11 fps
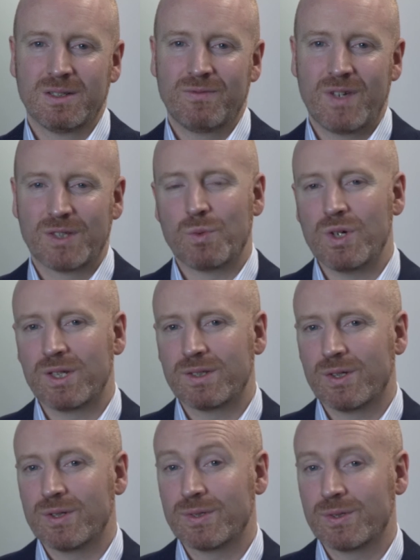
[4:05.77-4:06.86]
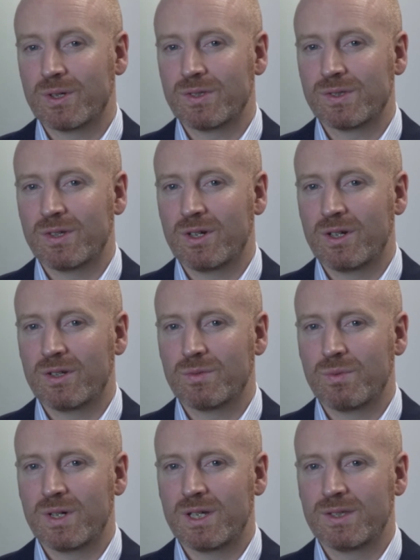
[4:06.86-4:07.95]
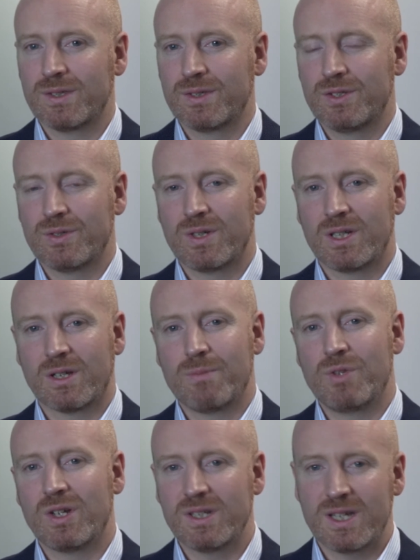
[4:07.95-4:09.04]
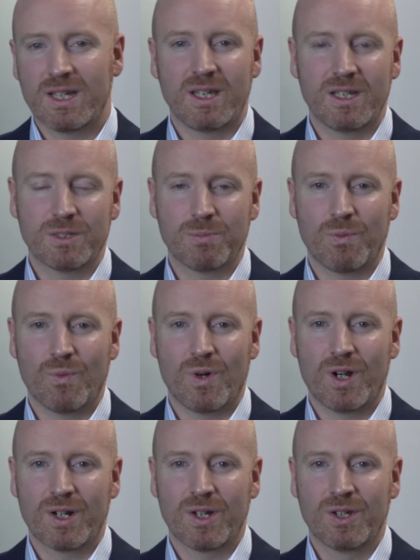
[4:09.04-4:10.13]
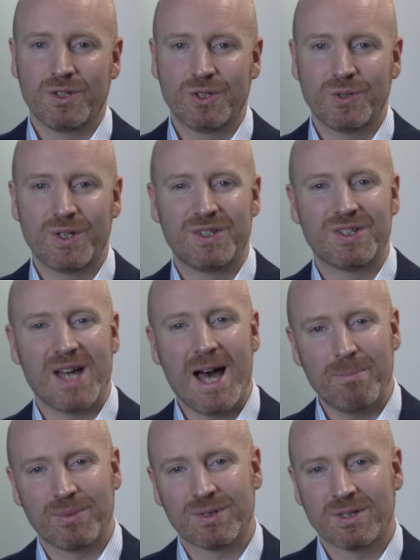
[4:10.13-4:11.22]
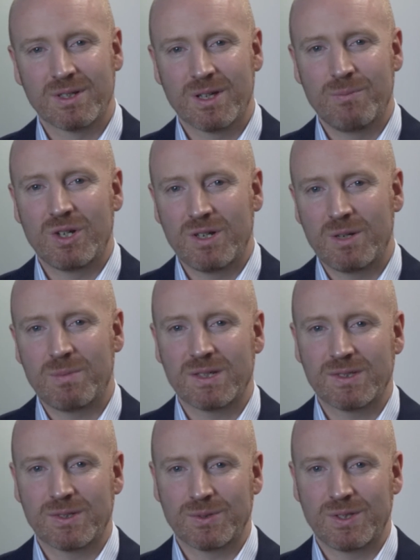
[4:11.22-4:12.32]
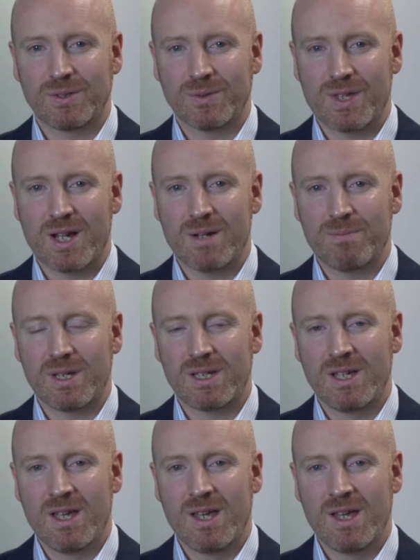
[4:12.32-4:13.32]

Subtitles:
Phase 1 is also concerned with doing community engagement work to adapt community-based sociotherapy